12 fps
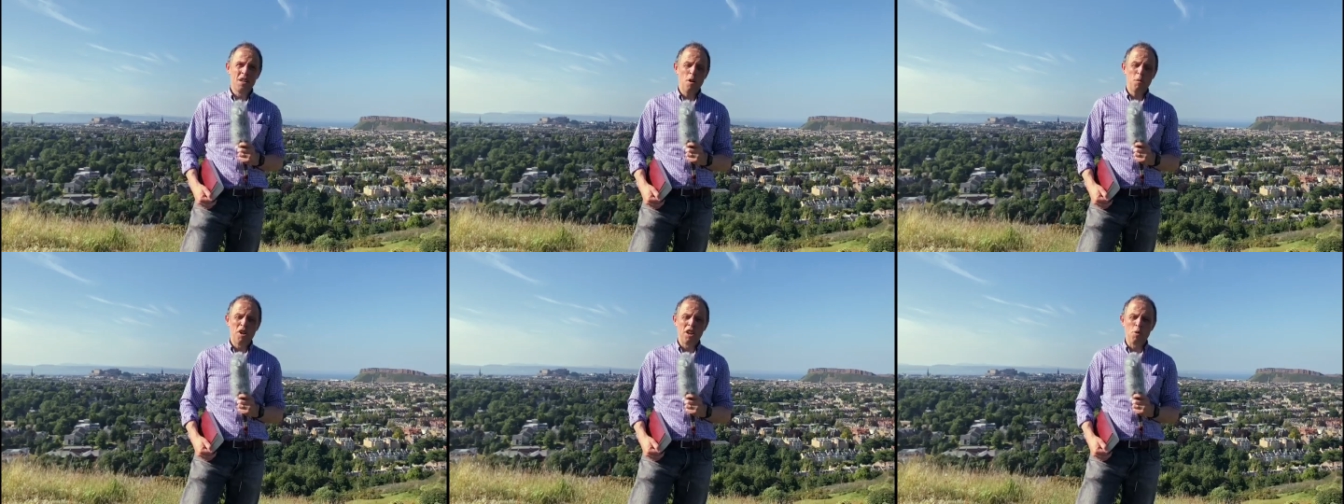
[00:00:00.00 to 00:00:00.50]

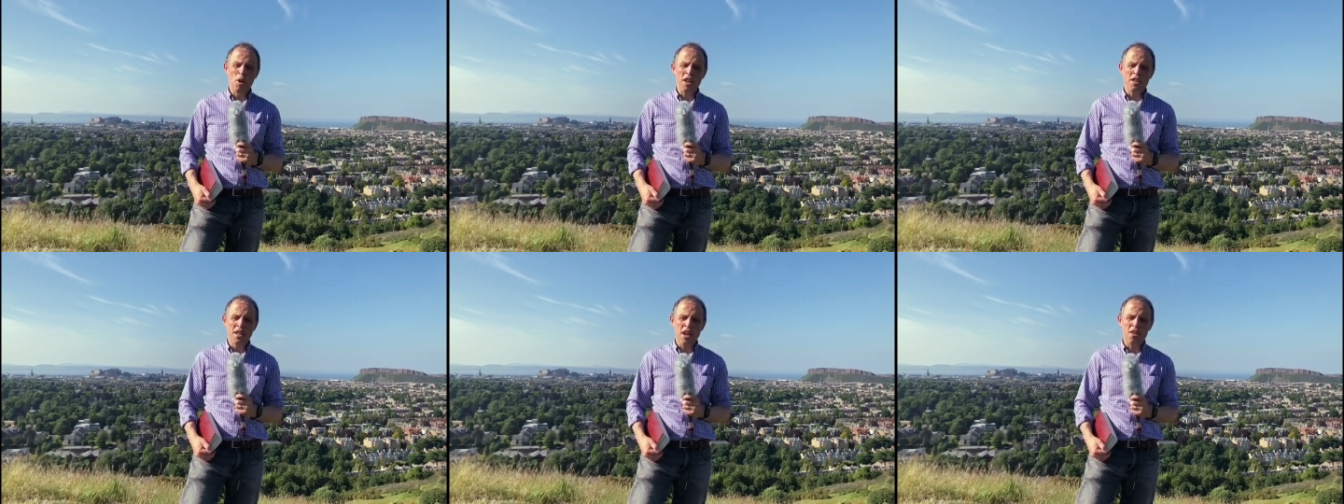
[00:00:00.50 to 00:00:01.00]
And we really want
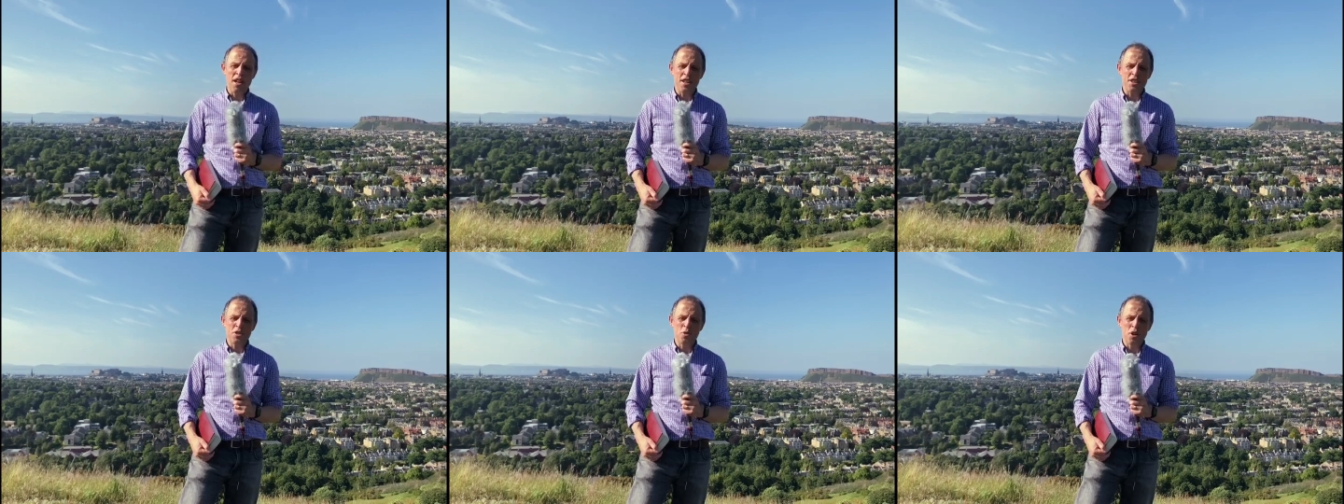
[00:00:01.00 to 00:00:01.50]
to tell
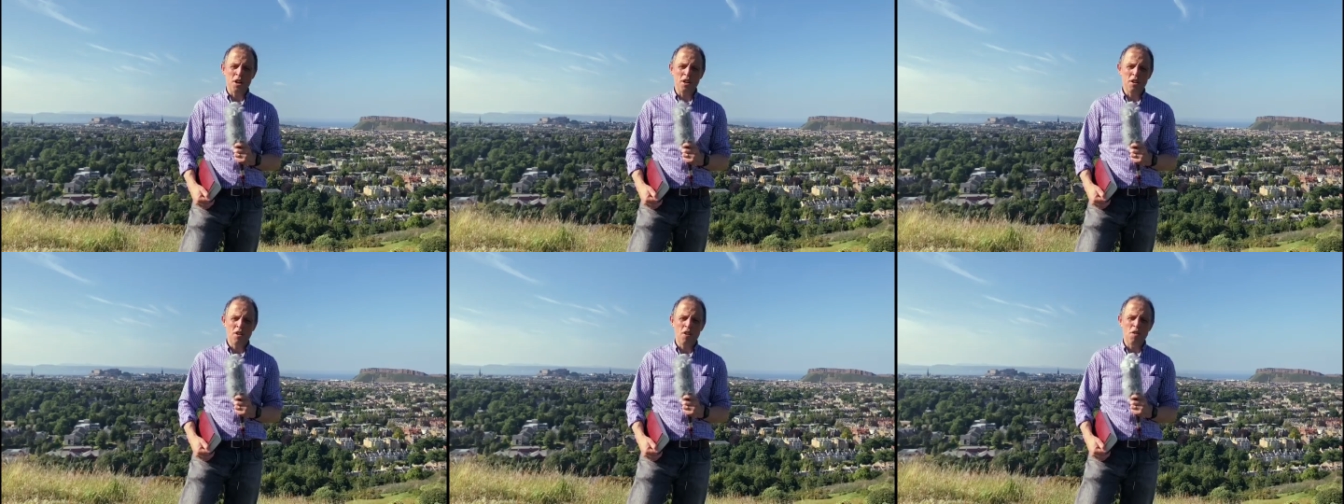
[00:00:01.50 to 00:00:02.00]
that story
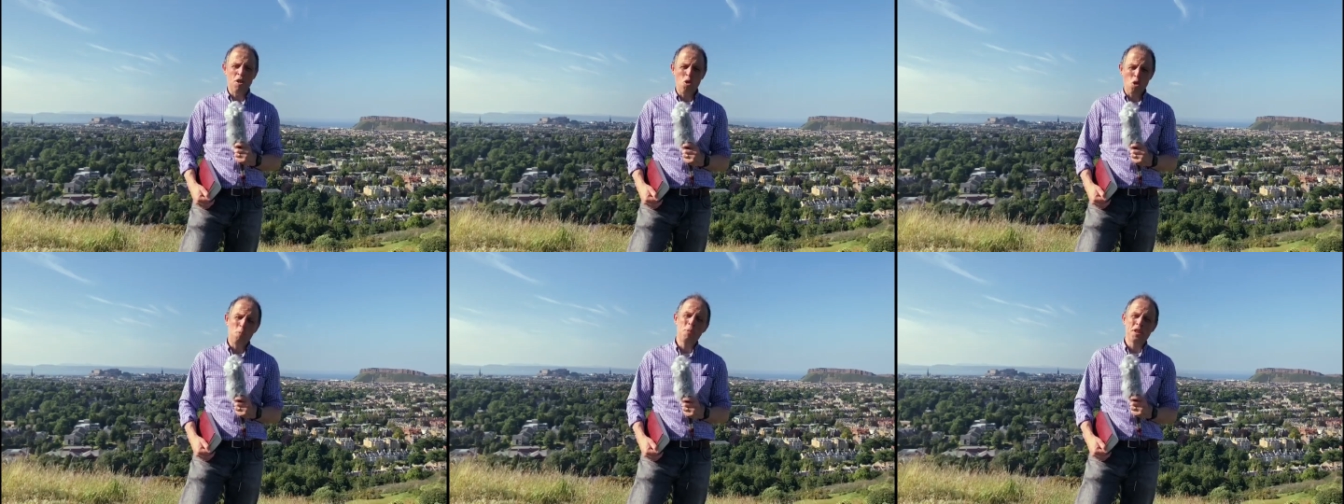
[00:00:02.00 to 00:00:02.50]
of the
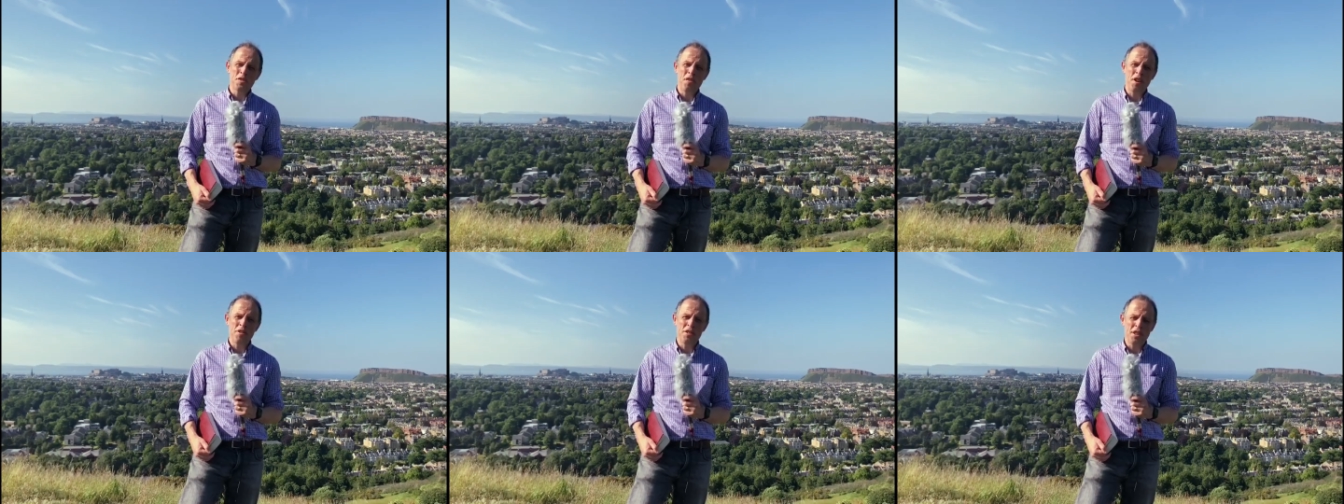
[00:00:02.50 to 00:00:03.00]
hope that's
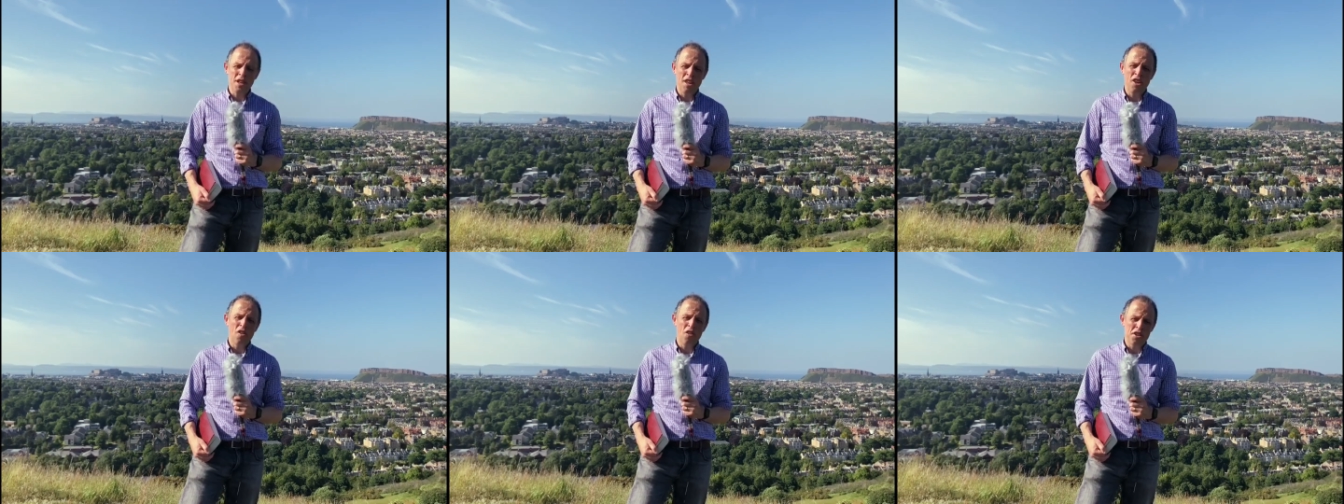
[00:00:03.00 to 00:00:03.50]
found
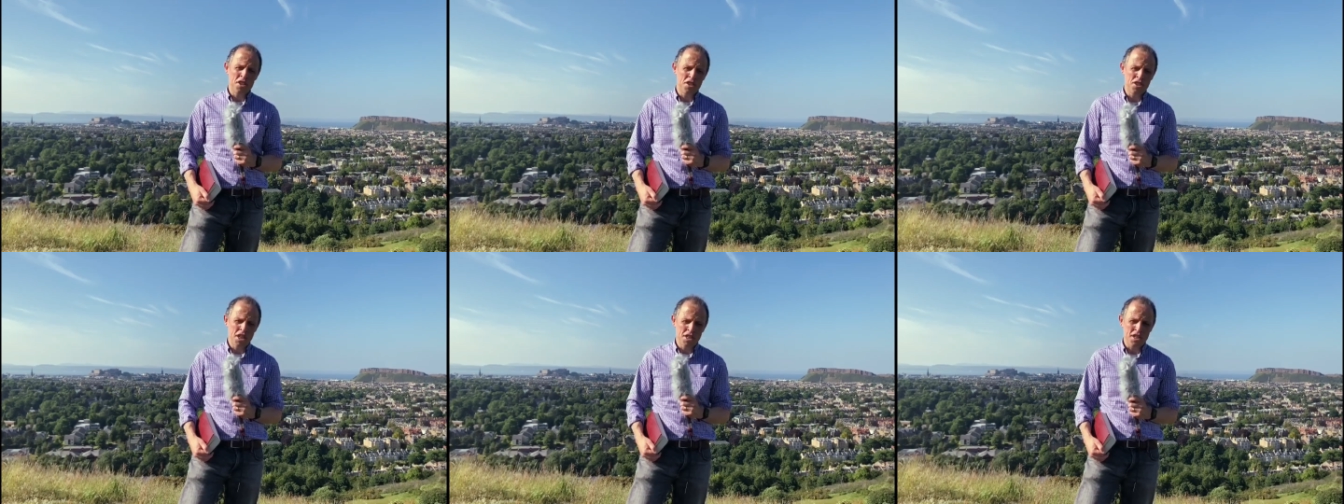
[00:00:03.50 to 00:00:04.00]
in the
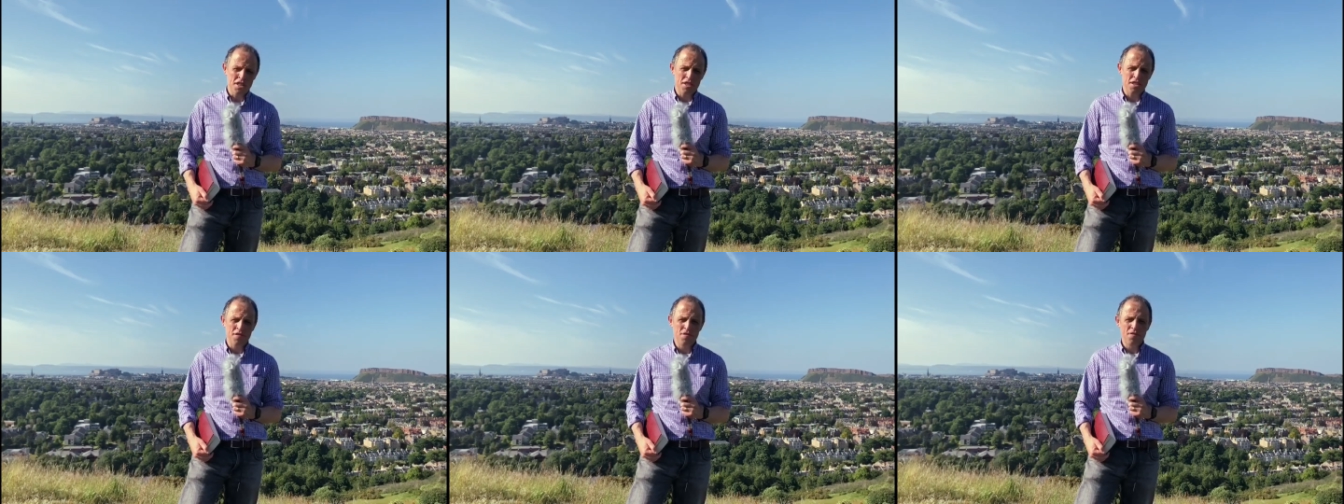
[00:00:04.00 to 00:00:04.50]
risen
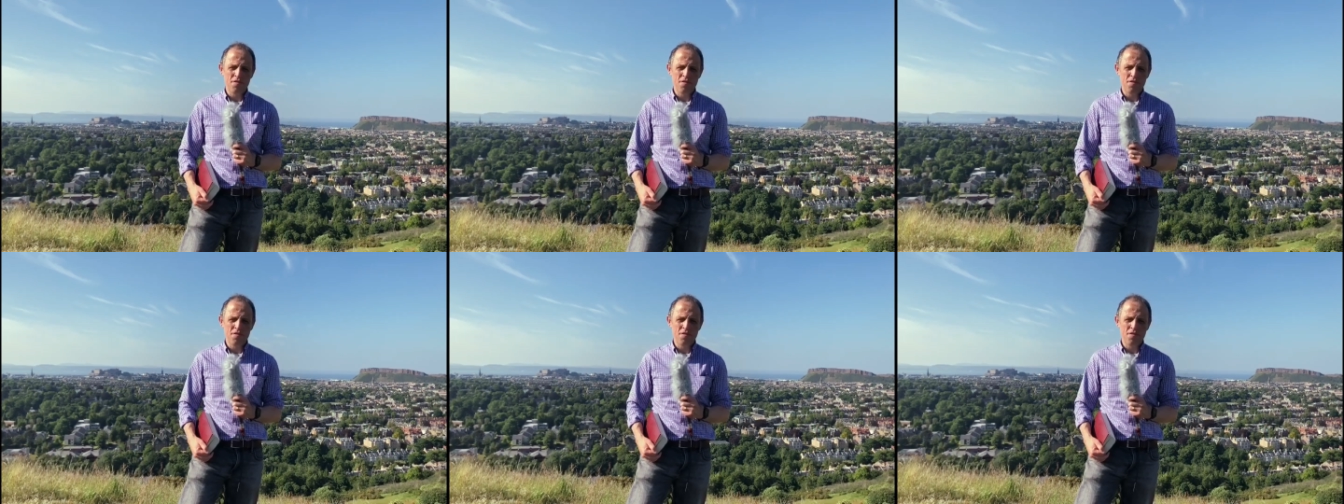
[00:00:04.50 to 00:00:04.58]
Jesus.